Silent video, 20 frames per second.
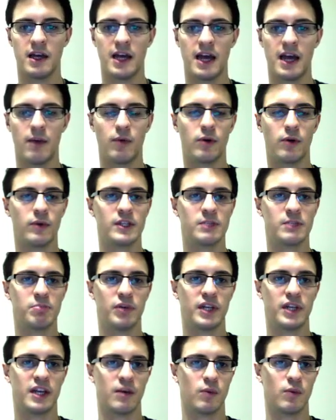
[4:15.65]
and what are we
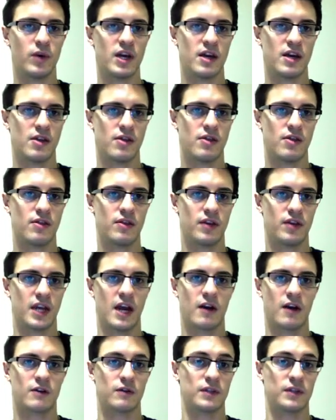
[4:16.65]
splitting it with? The
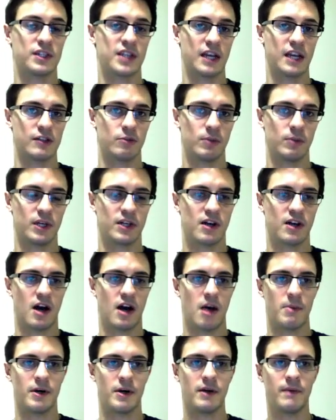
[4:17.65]
character in this case will be a
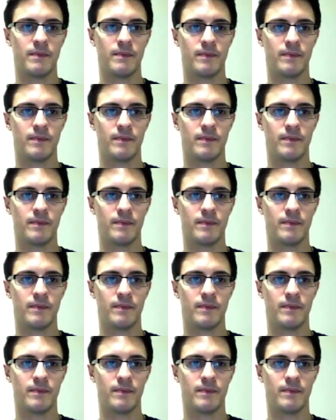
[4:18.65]
comma.